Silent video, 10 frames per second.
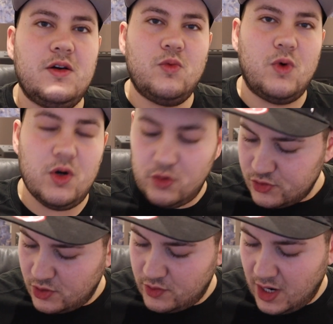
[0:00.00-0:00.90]
What
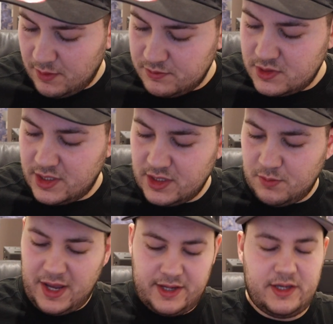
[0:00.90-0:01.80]
also comes in the
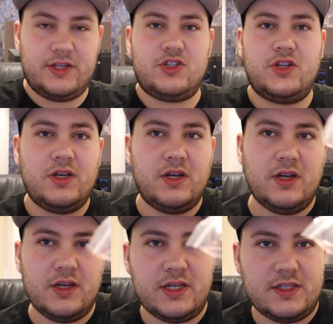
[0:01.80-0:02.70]
package
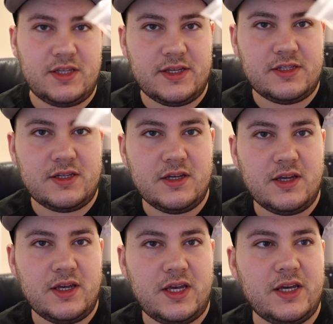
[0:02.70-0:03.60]
is this
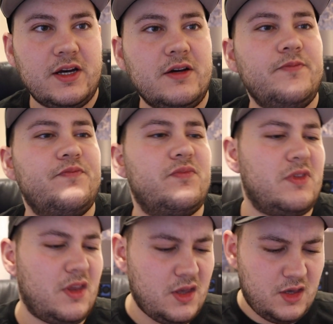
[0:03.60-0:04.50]
here,
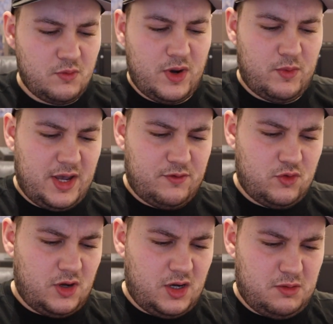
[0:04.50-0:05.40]
where we have
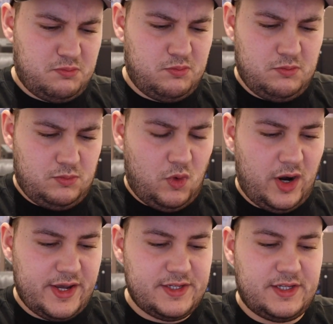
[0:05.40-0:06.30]
all our
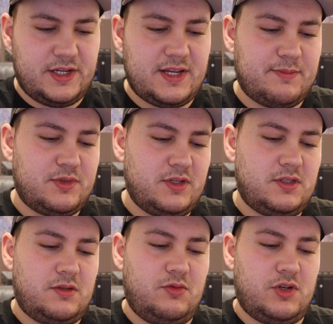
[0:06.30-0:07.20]
wires and
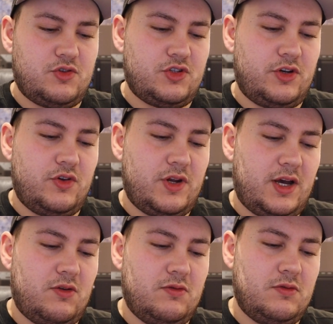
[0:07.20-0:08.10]
adapters. I'll show you
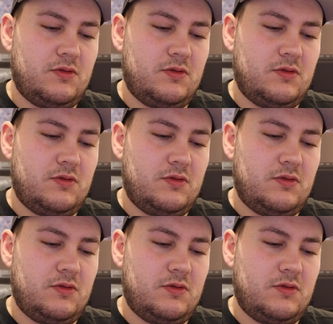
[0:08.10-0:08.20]
now.